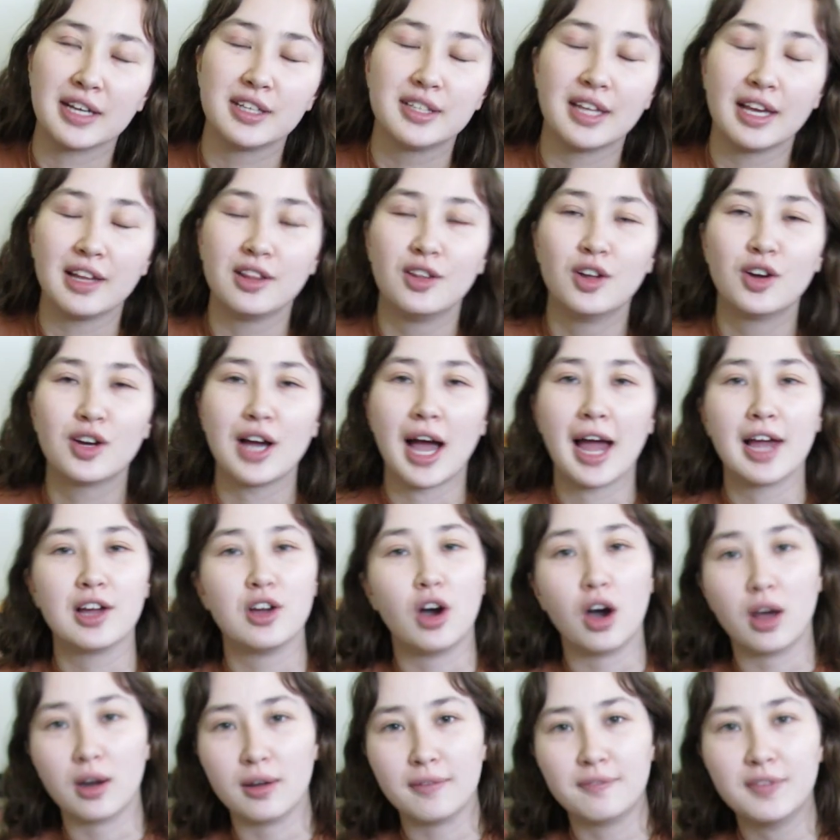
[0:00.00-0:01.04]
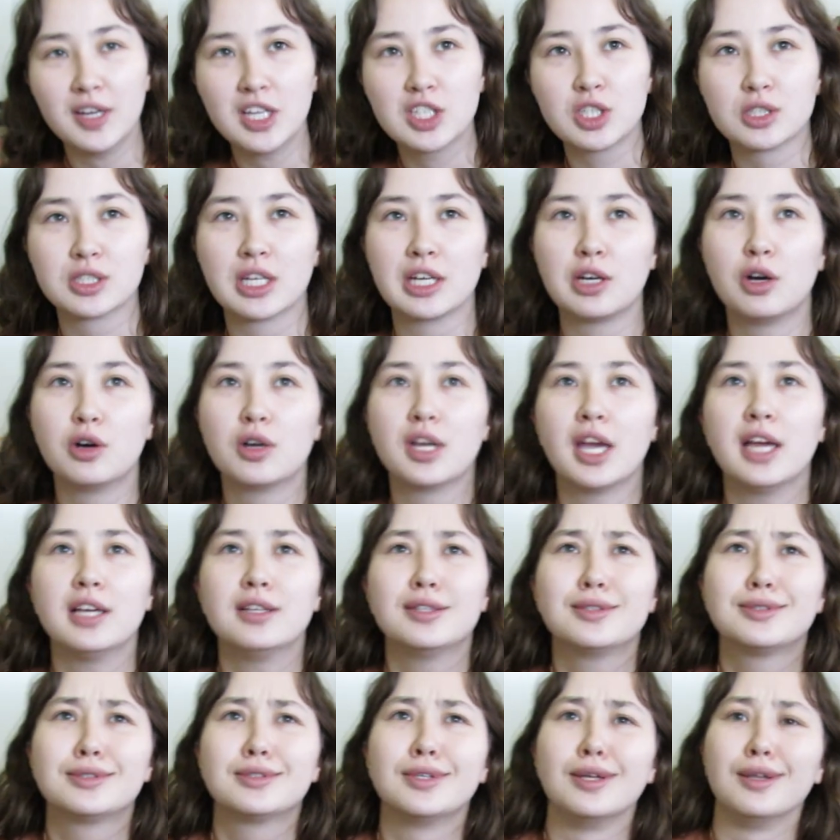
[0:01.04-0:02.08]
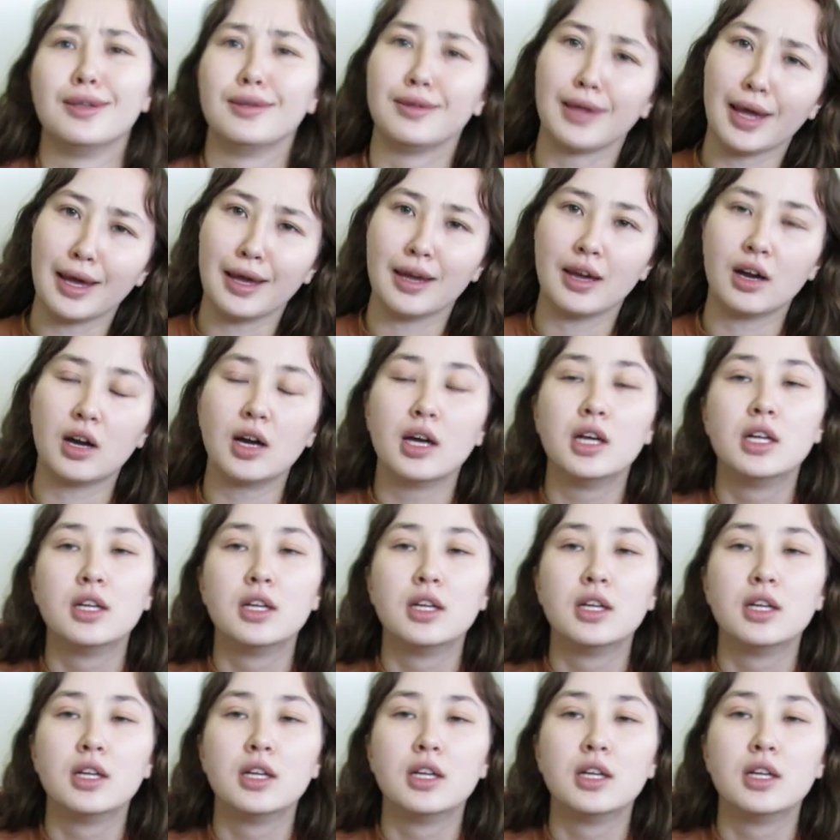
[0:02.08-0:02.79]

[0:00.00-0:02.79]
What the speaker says: He's like, look, I caught a fish. I was like, okay, slay.